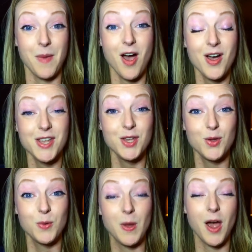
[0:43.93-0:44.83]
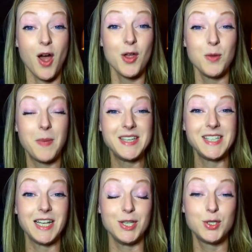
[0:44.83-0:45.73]
Are you
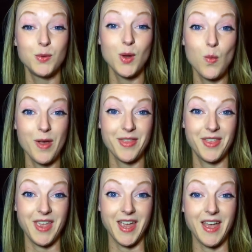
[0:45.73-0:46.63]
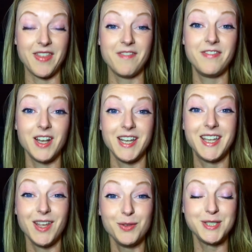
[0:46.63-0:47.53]
basically doing one thing and then feeling
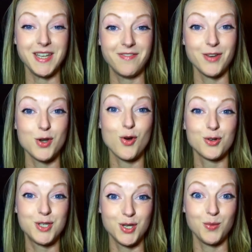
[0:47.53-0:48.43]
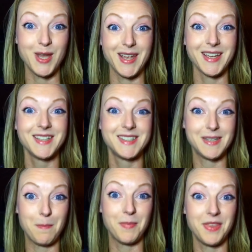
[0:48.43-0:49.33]
guilty for not doing
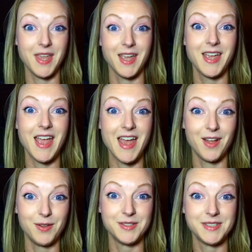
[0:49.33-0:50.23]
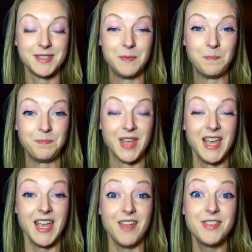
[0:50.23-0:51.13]
something else?
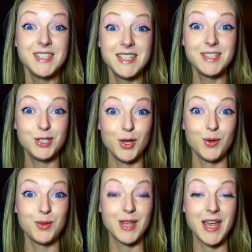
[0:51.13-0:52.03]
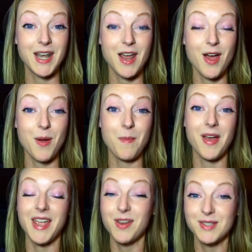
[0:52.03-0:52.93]
If this is you, then
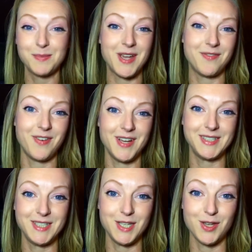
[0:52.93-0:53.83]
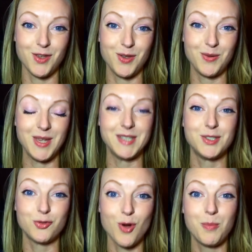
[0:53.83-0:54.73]
here is my advice to you, is
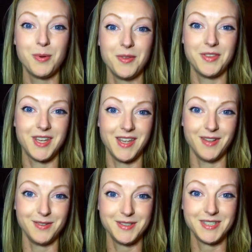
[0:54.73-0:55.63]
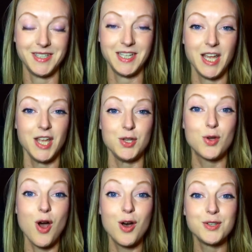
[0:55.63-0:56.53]
drop the guilt. You
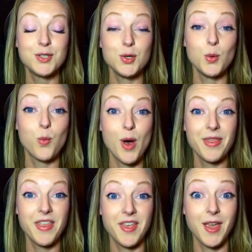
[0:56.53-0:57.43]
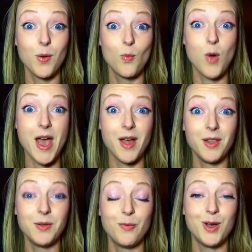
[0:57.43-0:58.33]
can't do one thing
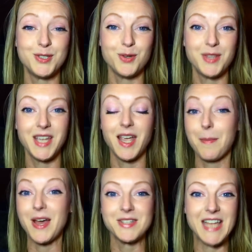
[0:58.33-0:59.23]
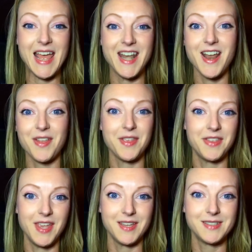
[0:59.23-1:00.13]
well whilst you're thinking about 10 other
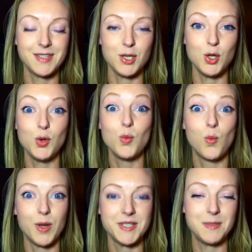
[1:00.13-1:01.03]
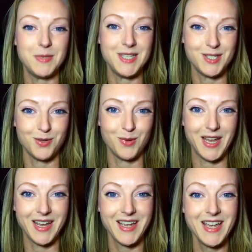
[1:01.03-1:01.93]
things that you want to be
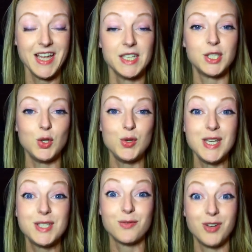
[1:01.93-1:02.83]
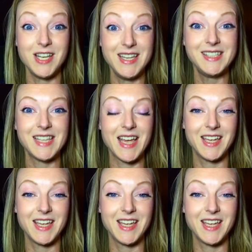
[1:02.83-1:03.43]
doing. So you need to release that